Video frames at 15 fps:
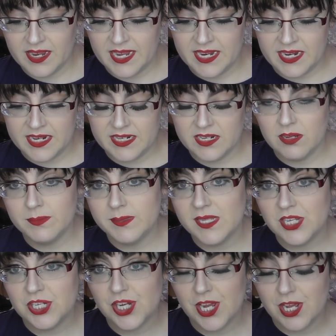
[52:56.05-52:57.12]
It comes in
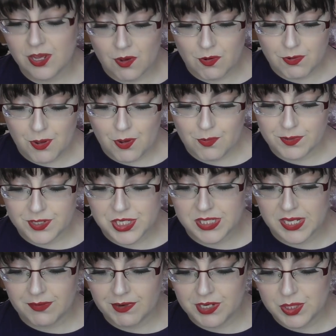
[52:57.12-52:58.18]
the shade Cocoa, which is
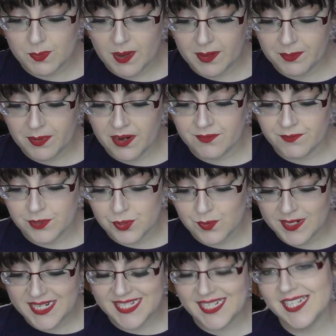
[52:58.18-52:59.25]
a rich matte brown, for
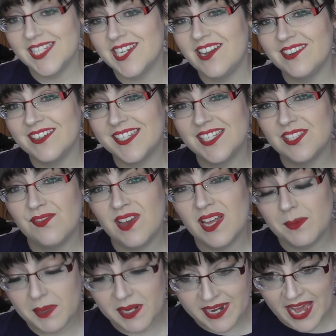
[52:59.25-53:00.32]
$26. It's
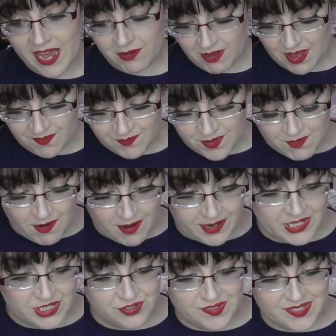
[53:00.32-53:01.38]
available now if you are
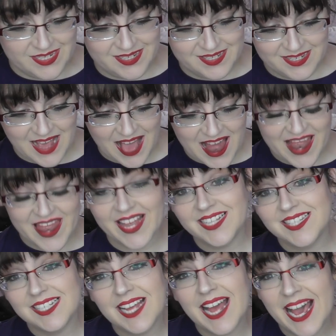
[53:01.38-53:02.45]
interested.
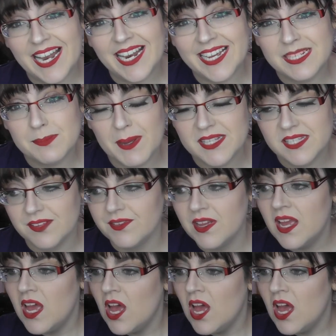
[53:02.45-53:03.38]
That's hella expensive.